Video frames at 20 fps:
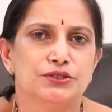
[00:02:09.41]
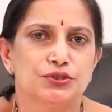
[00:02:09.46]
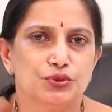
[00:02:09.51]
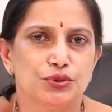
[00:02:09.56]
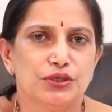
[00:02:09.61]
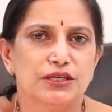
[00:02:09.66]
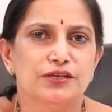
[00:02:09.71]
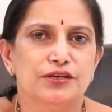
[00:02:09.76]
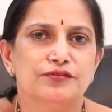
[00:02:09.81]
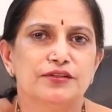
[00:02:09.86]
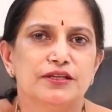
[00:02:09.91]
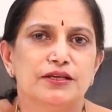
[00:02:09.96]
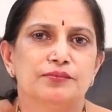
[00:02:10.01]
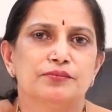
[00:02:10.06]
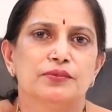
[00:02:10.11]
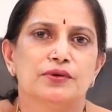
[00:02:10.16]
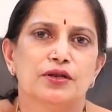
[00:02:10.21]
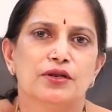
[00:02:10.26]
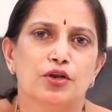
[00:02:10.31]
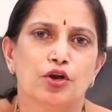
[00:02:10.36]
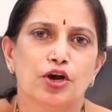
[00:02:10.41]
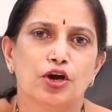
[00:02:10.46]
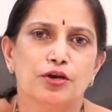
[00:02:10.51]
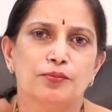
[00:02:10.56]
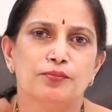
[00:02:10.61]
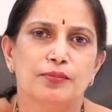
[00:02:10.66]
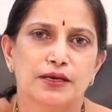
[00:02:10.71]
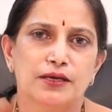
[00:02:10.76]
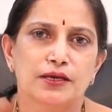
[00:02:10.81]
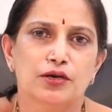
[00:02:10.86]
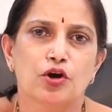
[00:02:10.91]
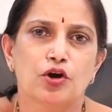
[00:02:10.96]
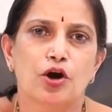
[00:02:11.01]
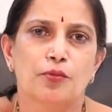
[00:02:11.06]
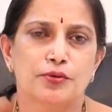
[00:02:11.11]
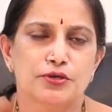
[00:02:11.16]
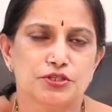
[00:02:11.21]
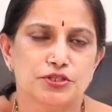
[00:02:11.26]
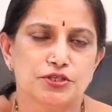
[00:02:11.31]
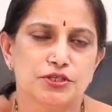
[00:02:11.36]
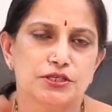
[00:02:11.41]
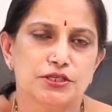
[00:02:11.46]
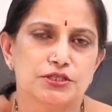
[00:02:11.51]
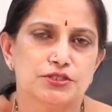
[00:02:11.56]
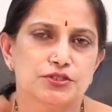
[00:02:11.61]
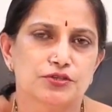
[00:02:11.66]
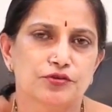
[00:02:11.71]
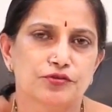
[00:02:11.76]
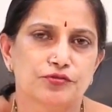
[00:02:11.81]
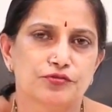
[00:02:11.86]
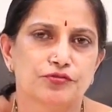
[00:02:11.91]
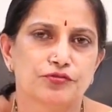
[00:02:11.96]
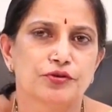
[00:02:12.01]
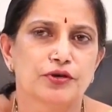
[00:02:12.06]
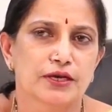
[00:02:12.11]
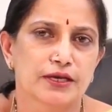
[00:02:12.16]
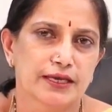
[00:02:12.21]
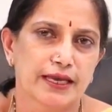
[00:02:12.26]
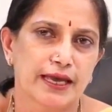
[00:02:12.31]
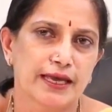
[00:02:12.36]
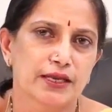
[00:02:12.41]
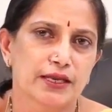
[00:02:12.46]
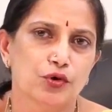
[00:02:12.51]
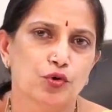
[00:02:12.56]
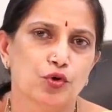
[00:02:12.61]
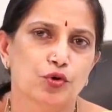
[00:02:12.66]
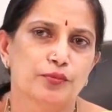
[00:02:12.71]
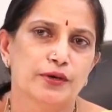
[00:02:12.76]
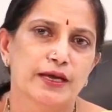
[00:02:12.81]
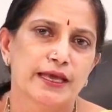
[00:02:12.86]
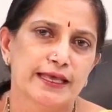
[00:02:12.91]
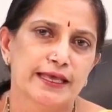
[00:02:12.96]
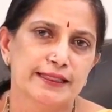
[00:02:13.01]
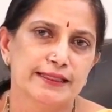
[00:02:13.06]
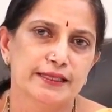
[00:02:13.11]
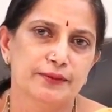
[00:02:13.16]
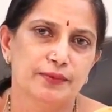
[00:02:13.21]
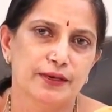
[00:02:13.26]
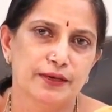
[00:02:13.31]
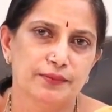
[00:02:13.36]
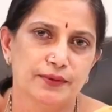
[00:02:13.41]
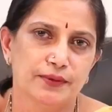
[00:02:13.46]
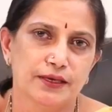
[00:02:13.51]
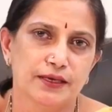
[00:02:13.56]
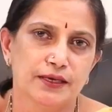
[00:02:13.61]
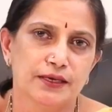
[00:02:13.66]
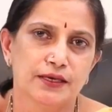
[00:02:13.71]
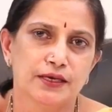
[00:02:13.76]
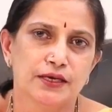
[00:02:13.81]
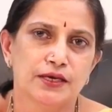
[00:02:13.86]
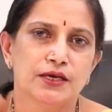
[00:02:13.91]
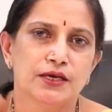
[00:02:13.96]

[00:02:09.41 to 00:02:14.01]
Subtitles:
to give them a lot better opportunities of carry home a healthy baby.